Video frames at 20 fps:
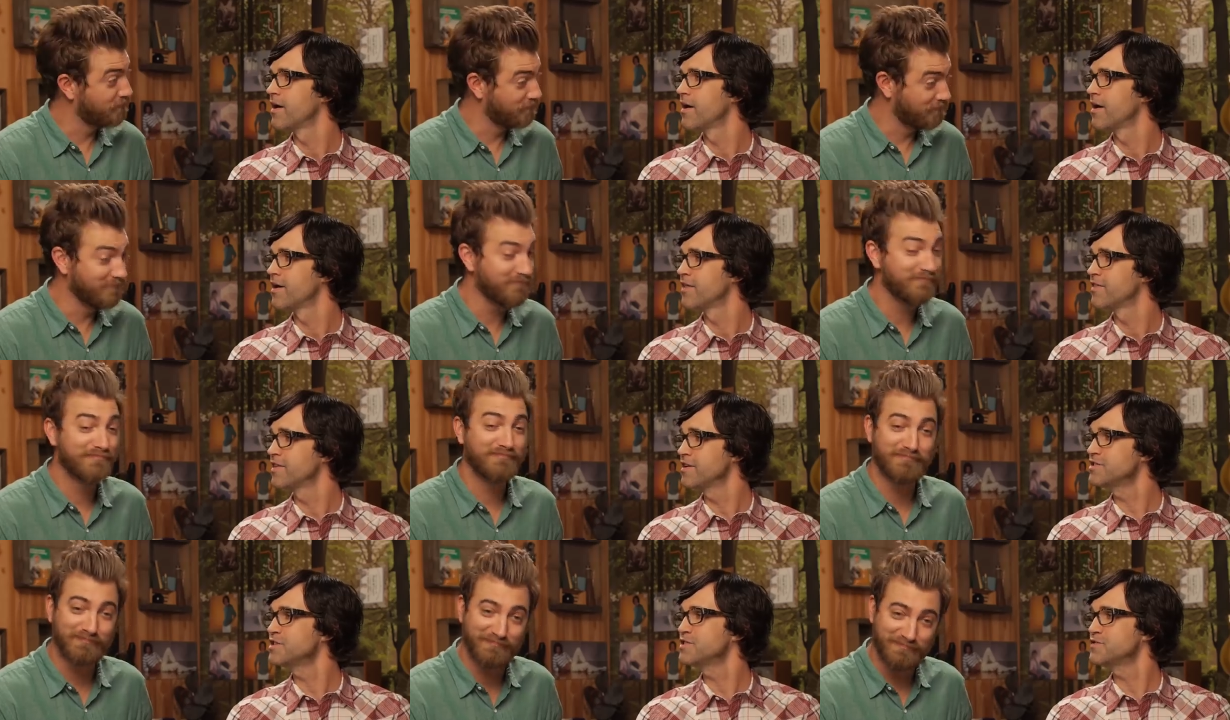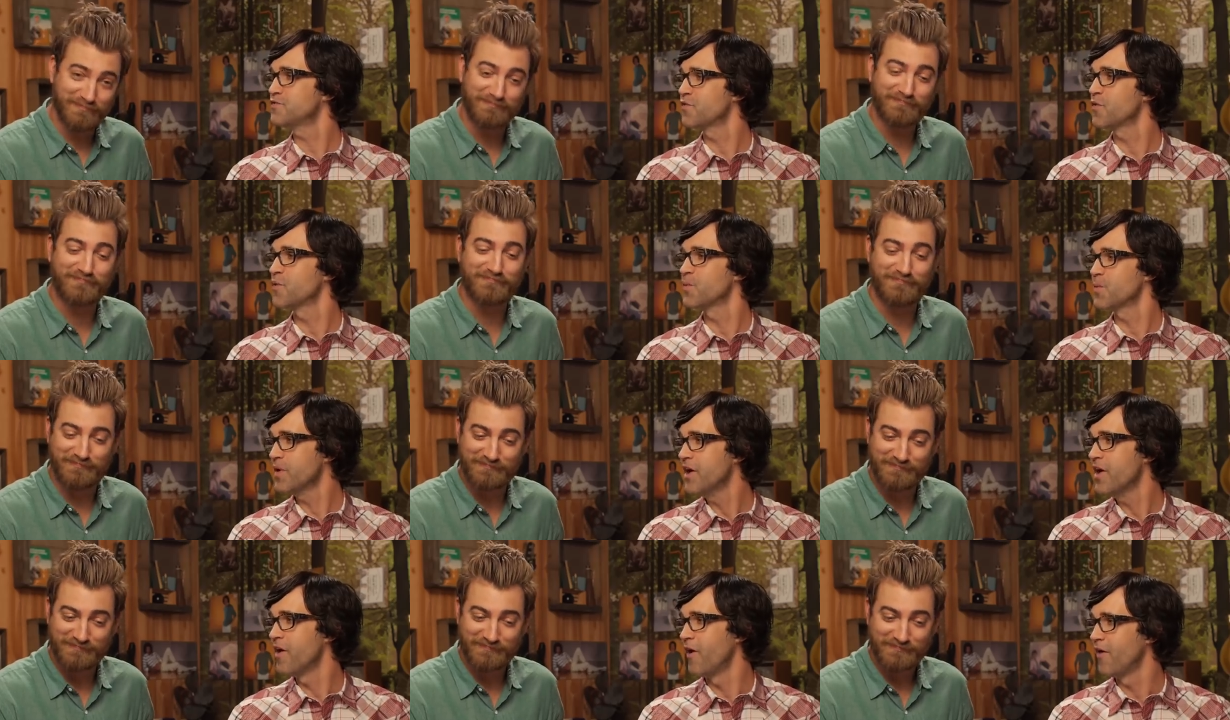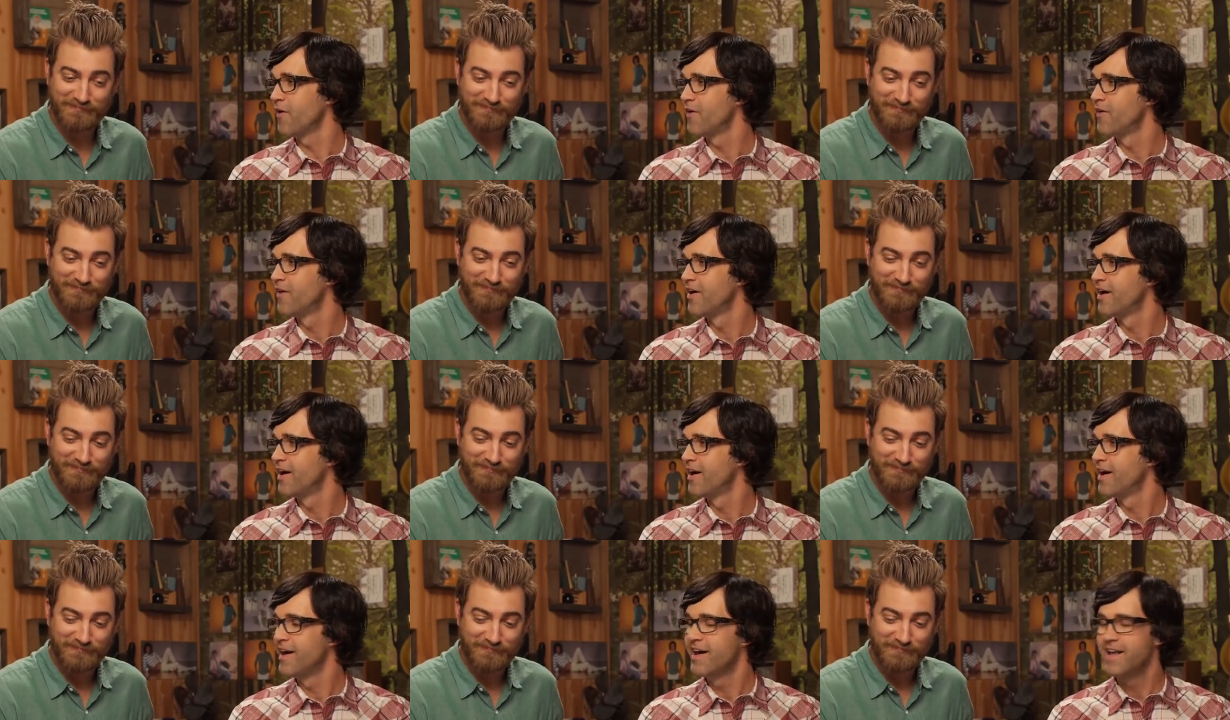Speaker 1: Hmm. this is for real.
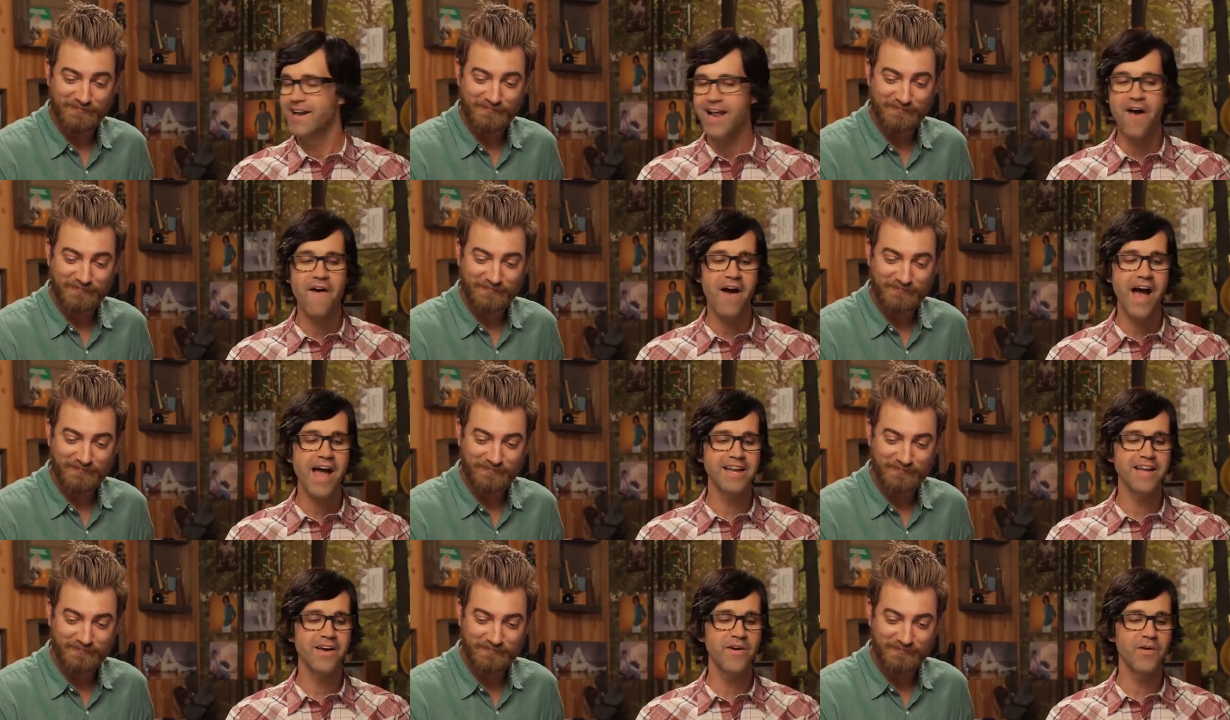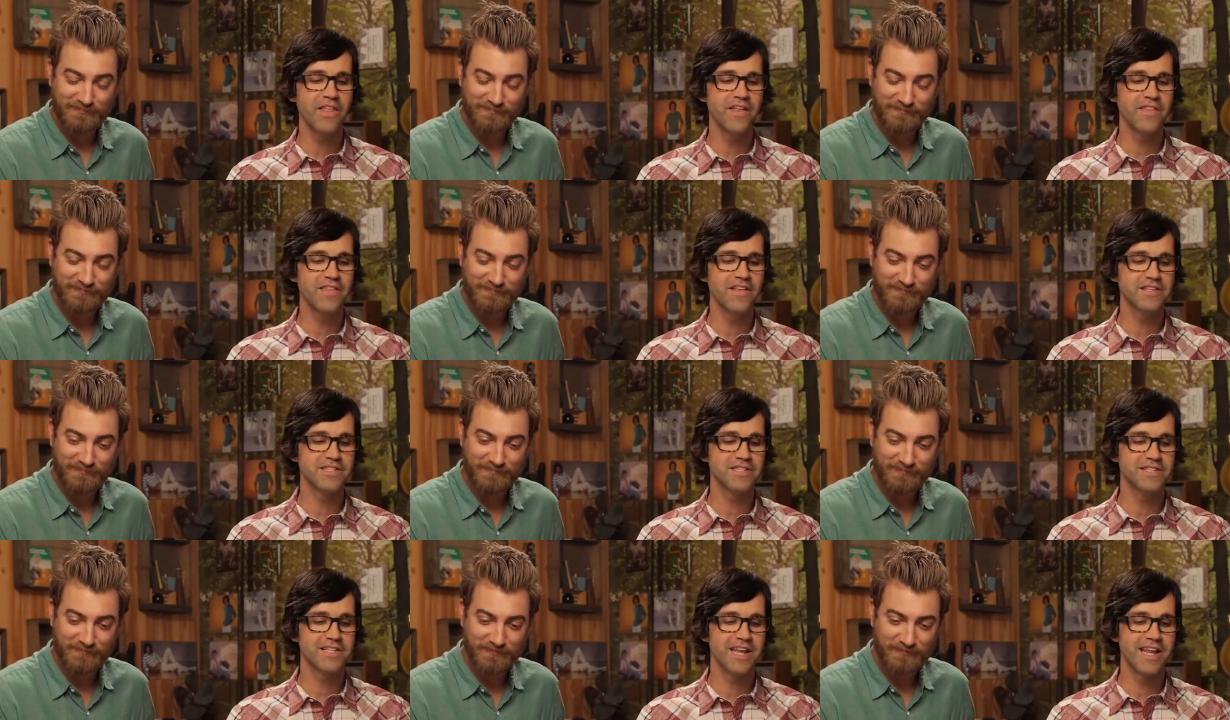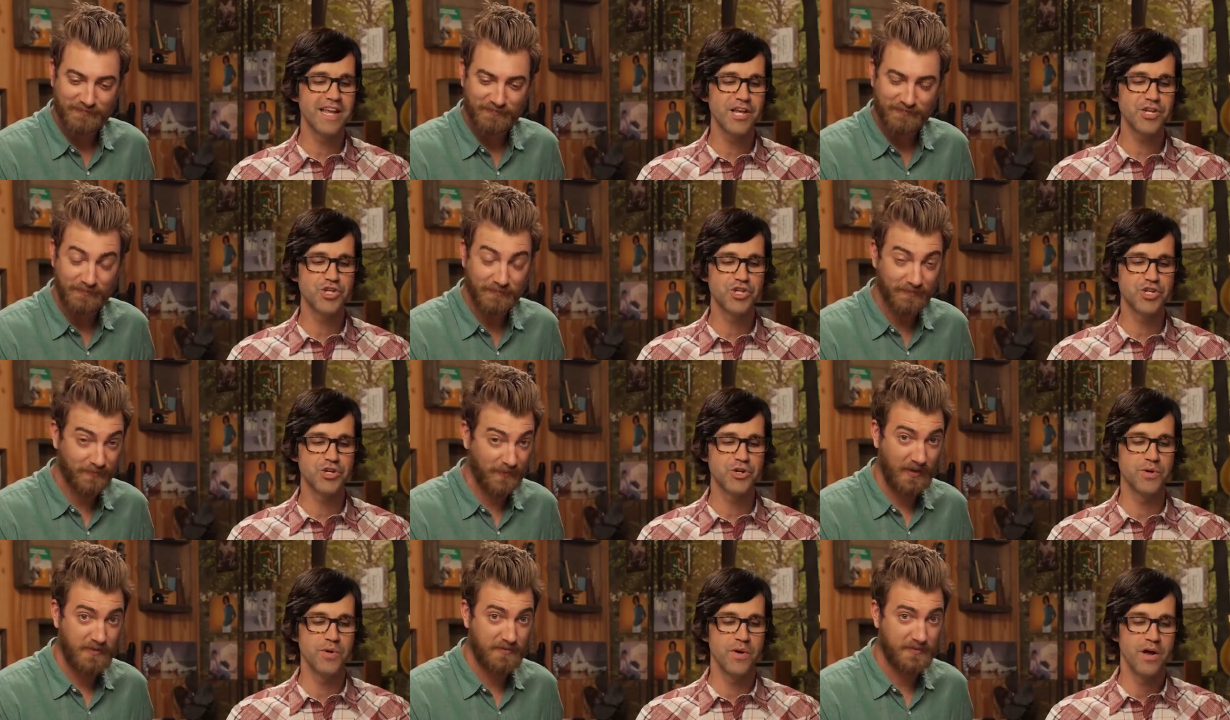Now, I know that this is an
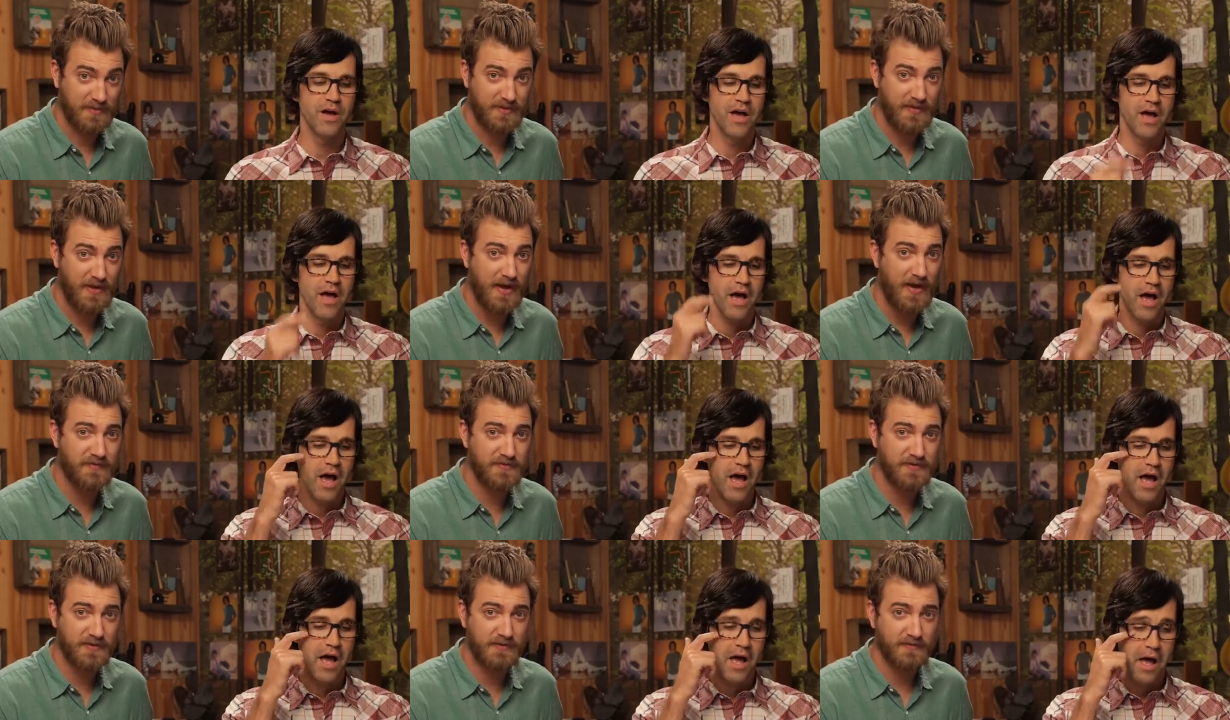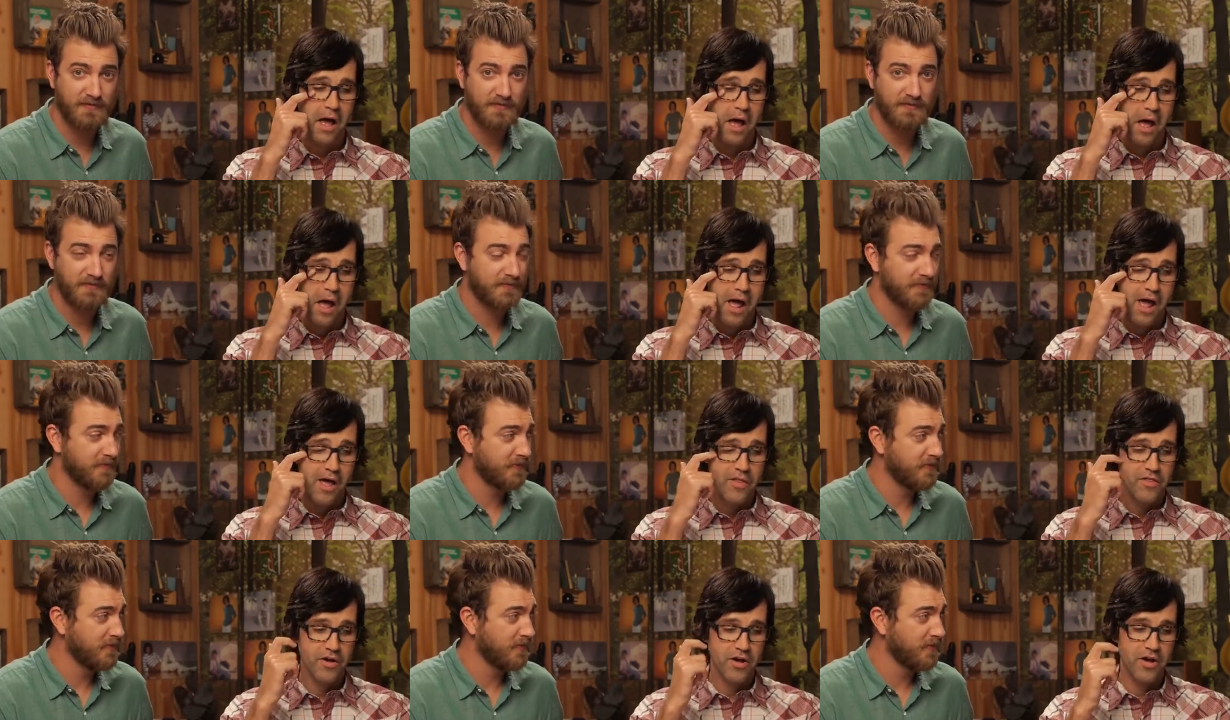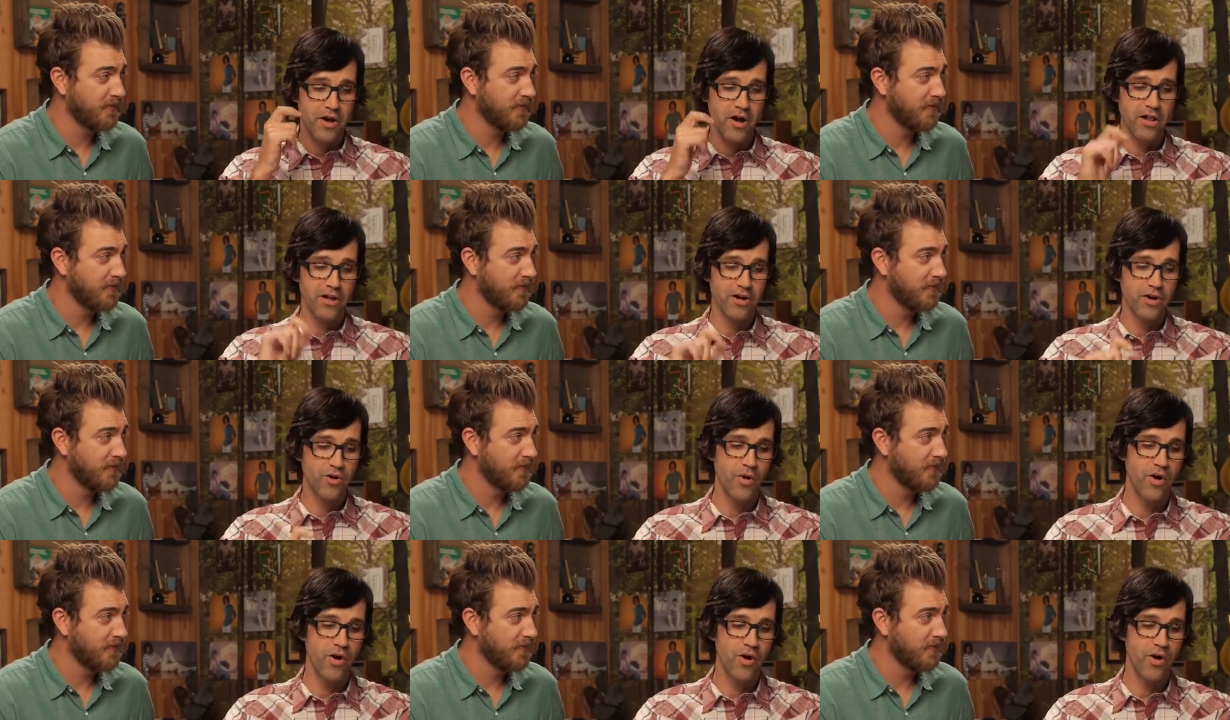issue. It's theft. Uh, the caller,